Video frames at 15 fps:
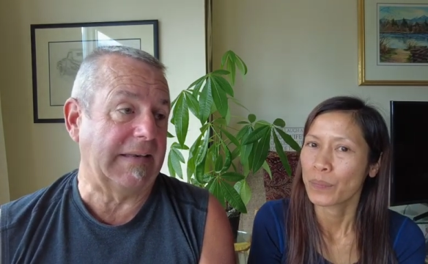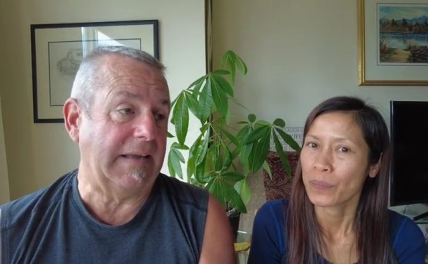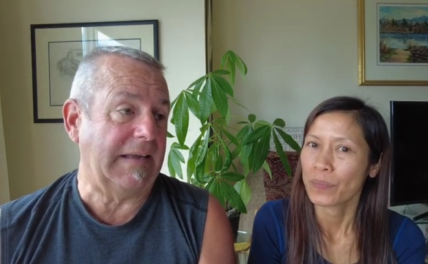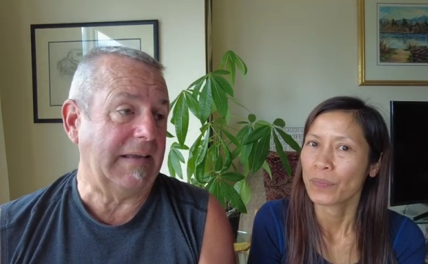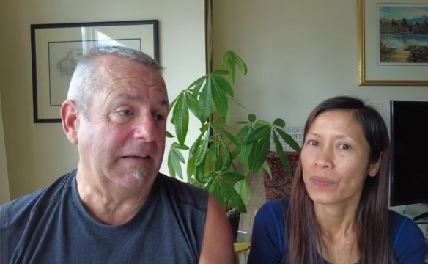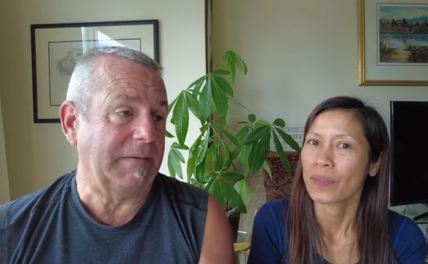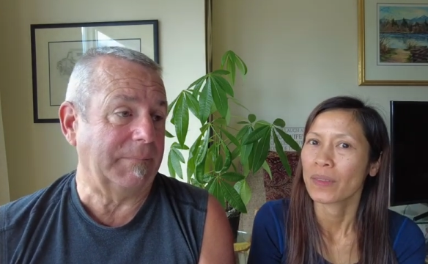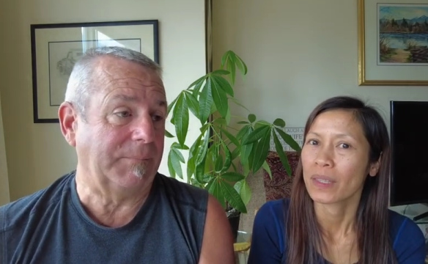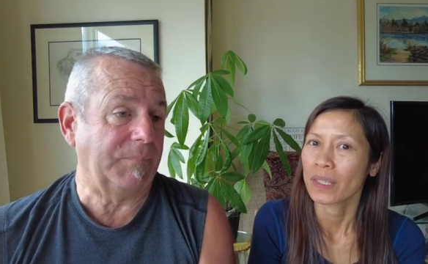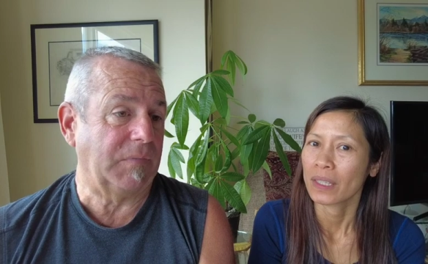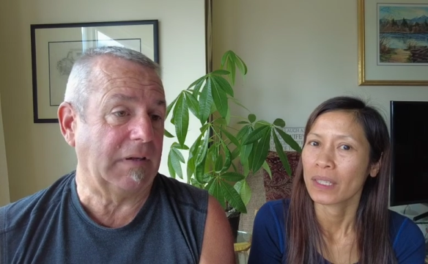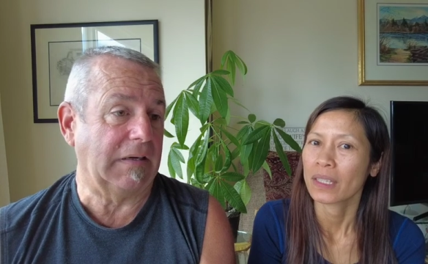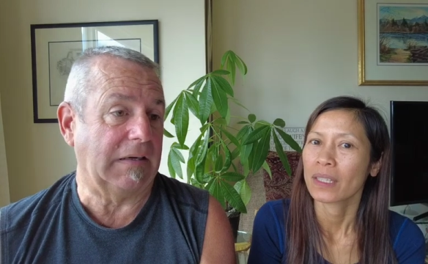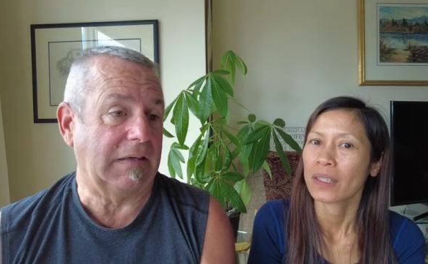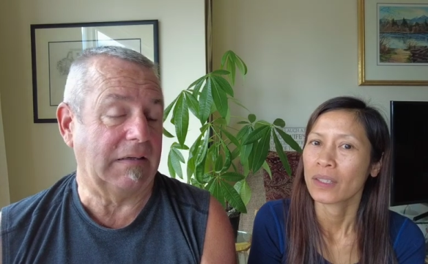Speaker 1: day,
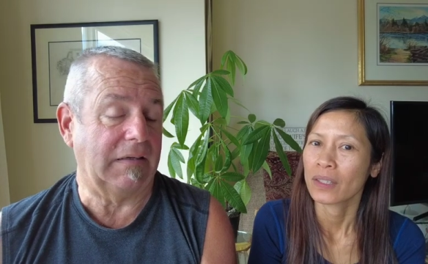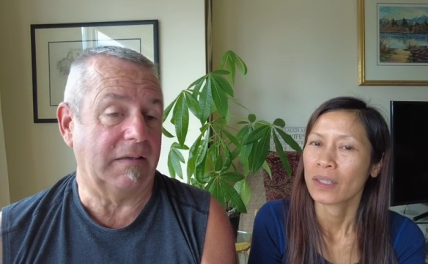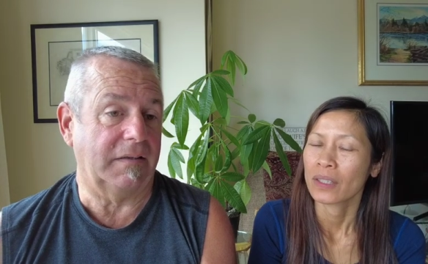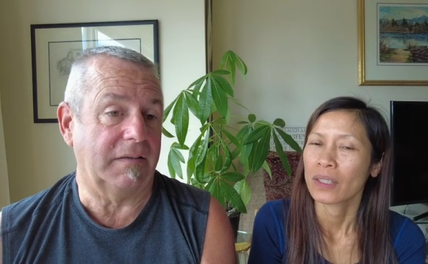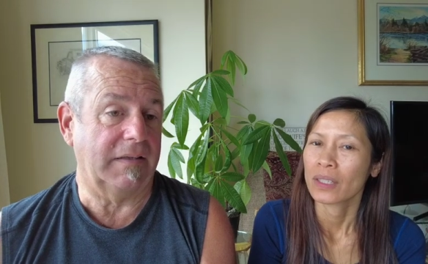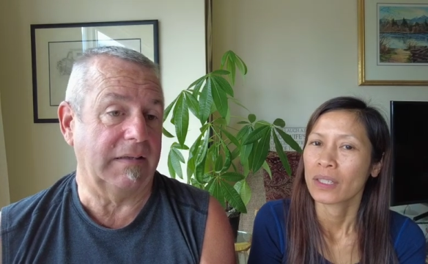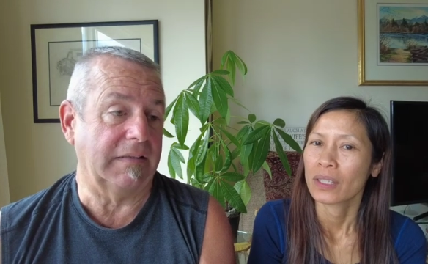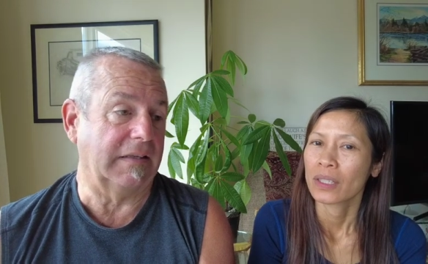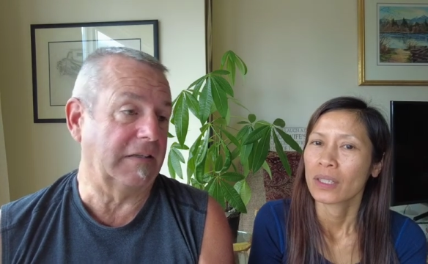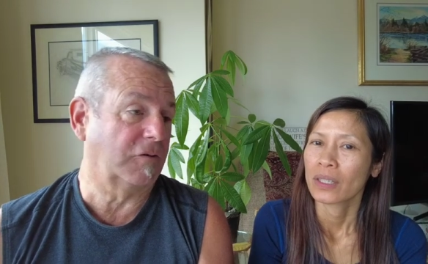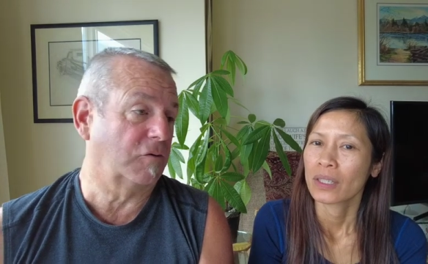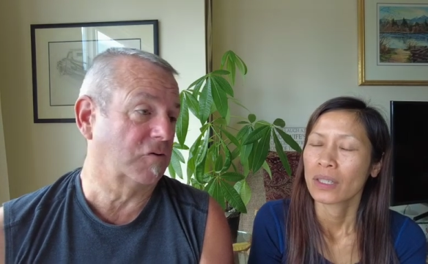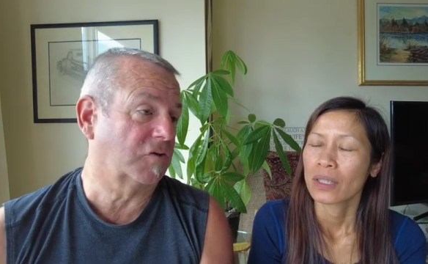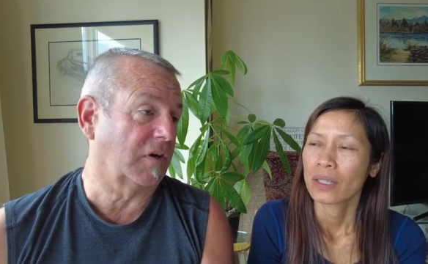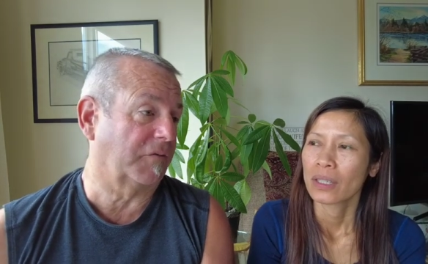uh, then Lyn
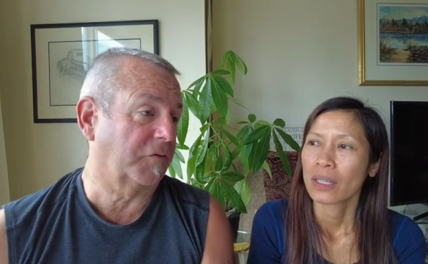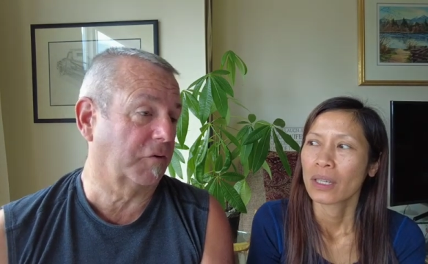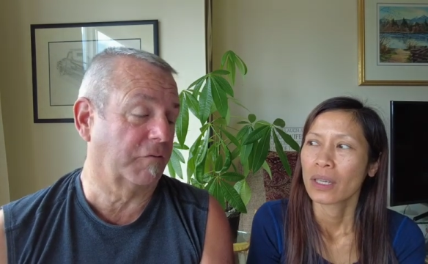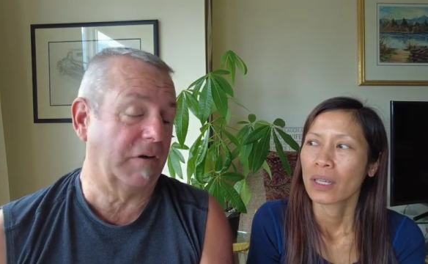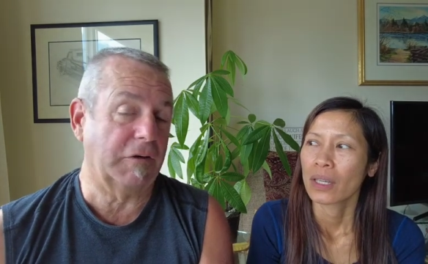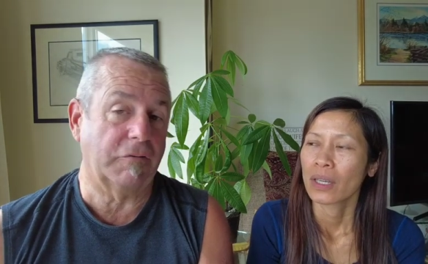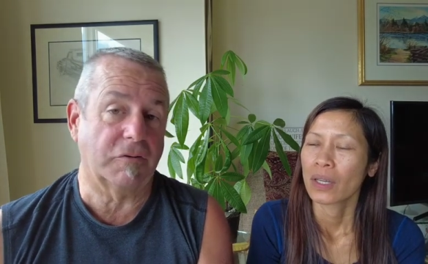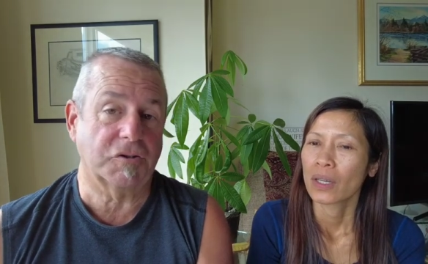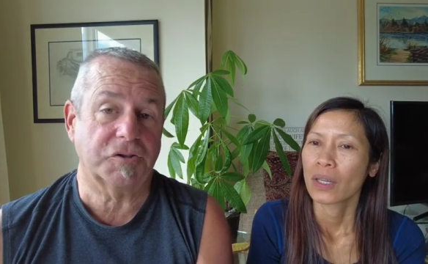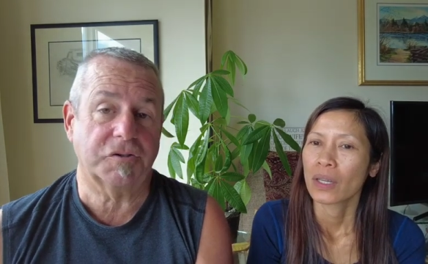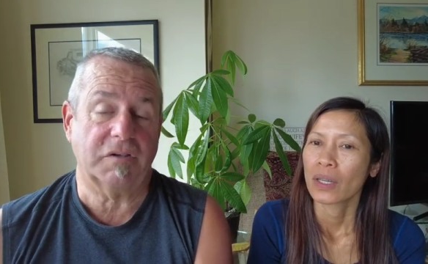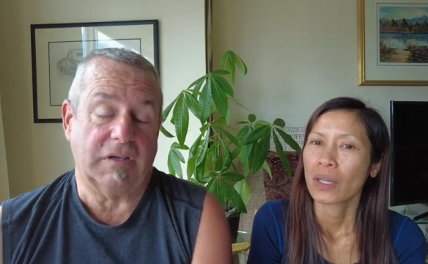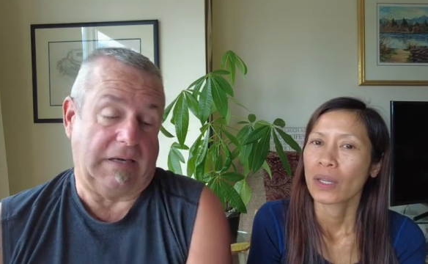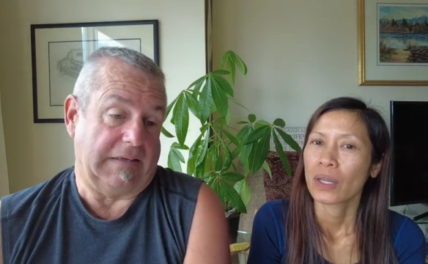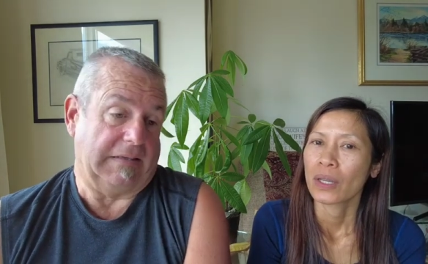goes off the green
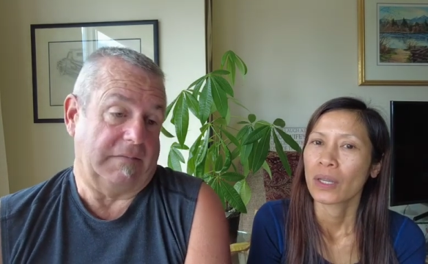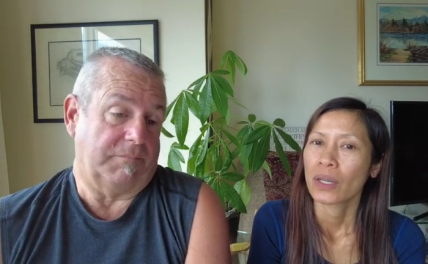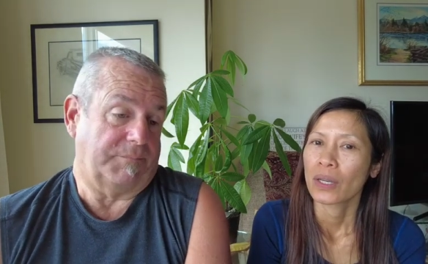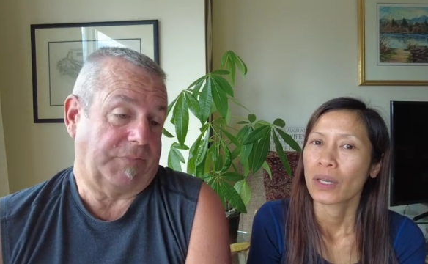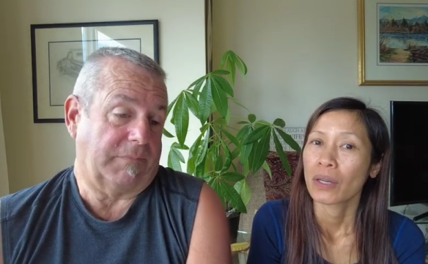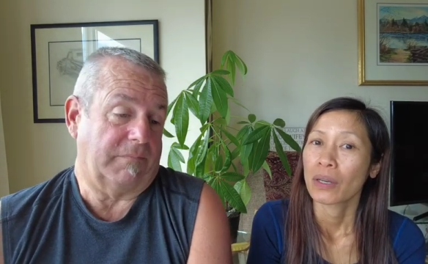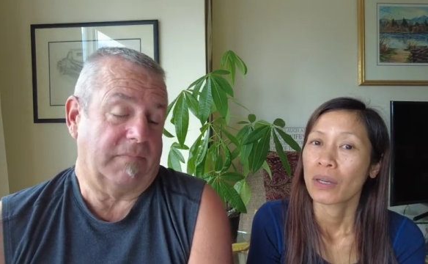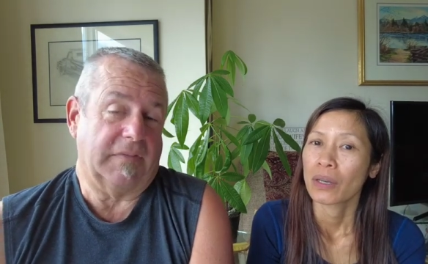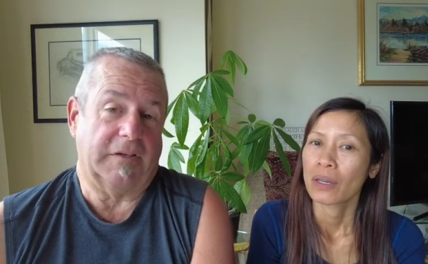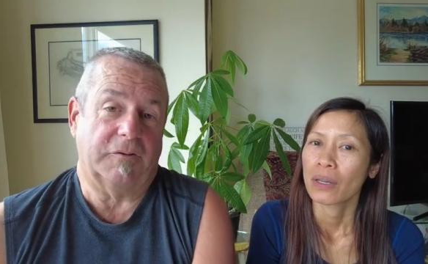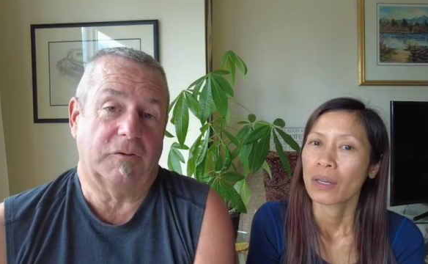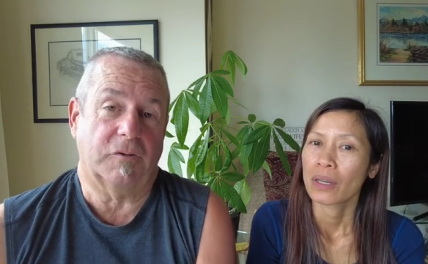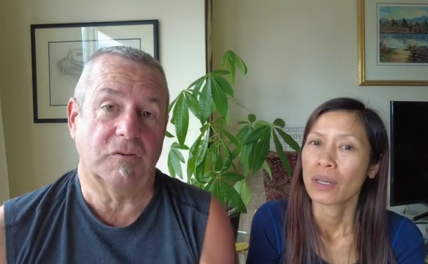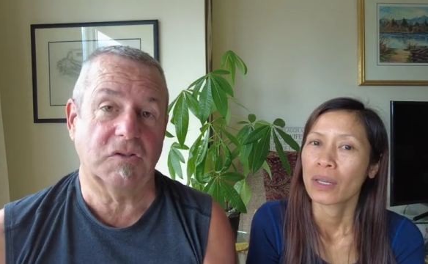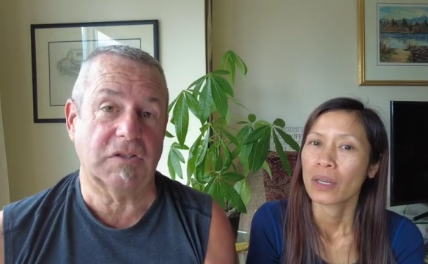grocer, and there
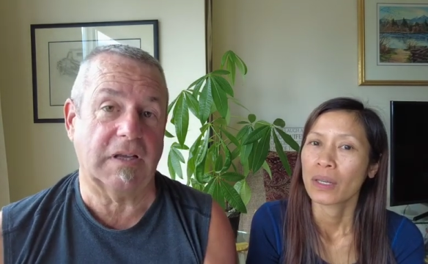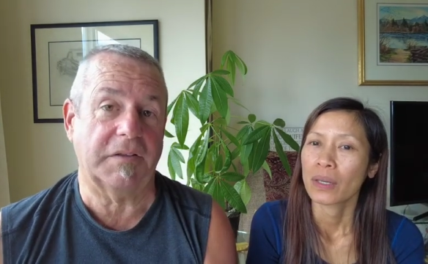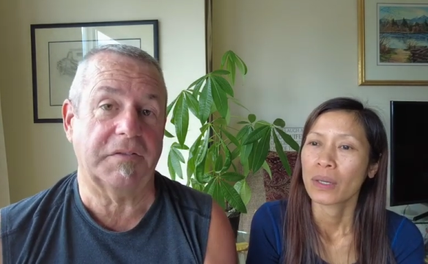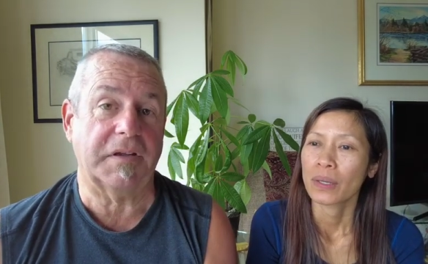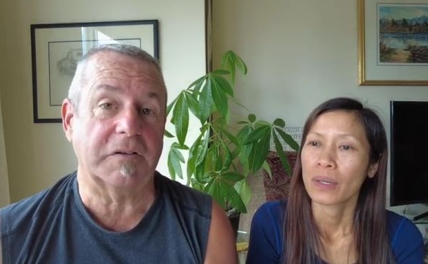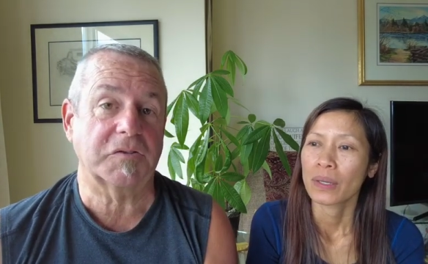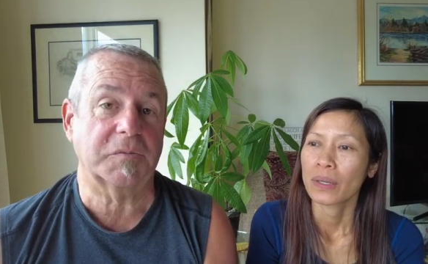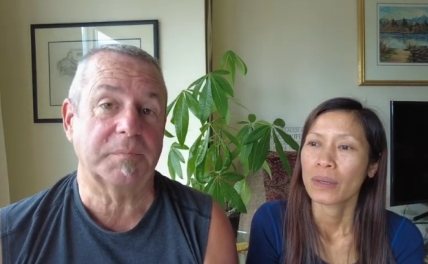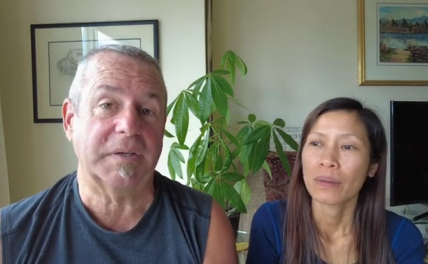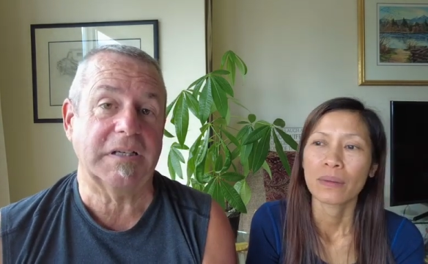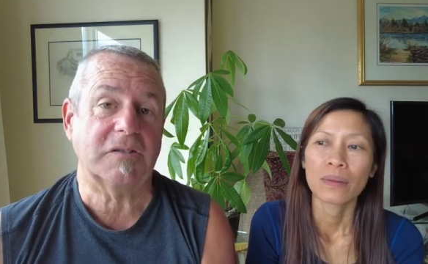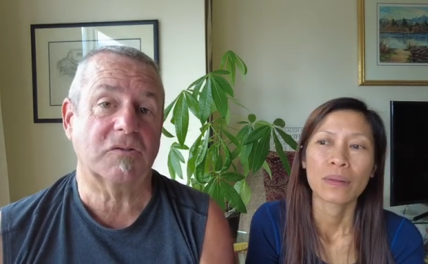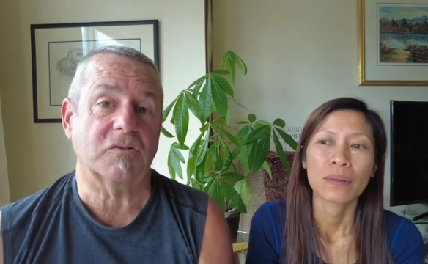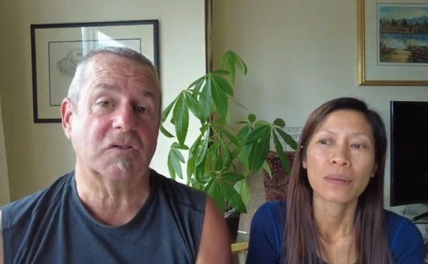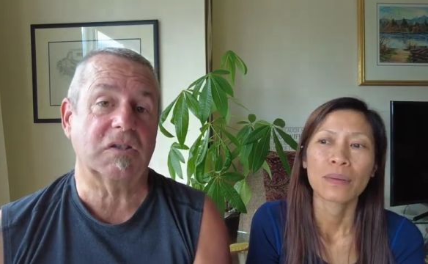goes that thousand
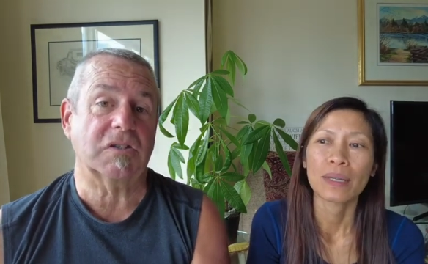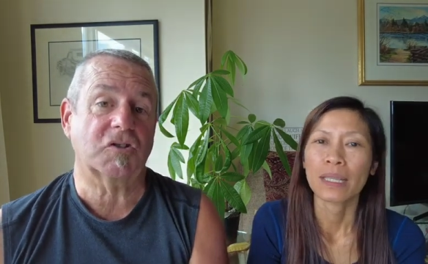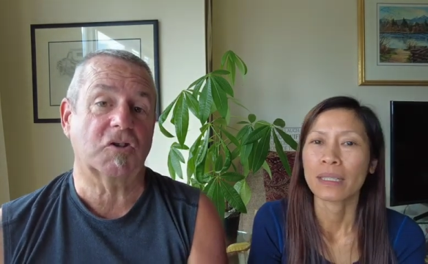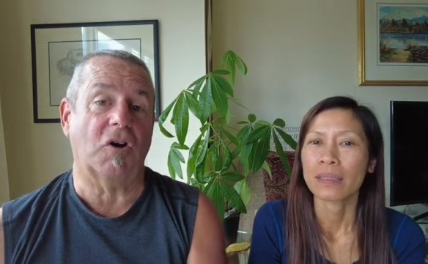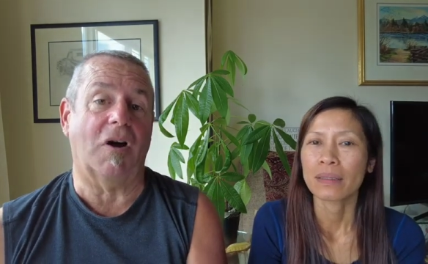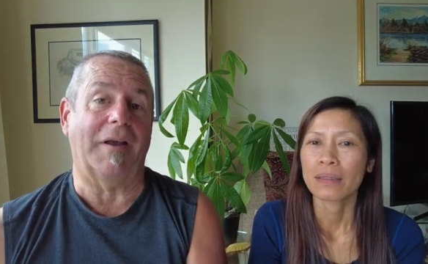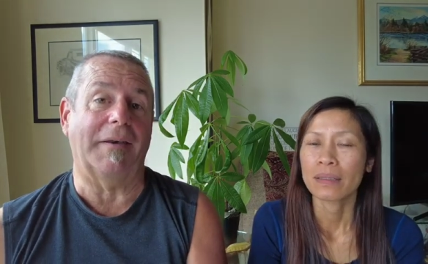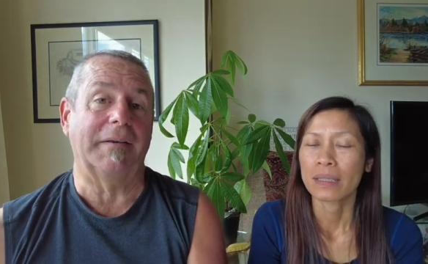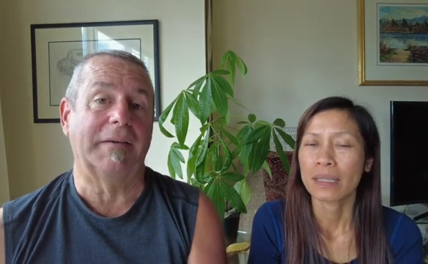pesos. Right. It's gone.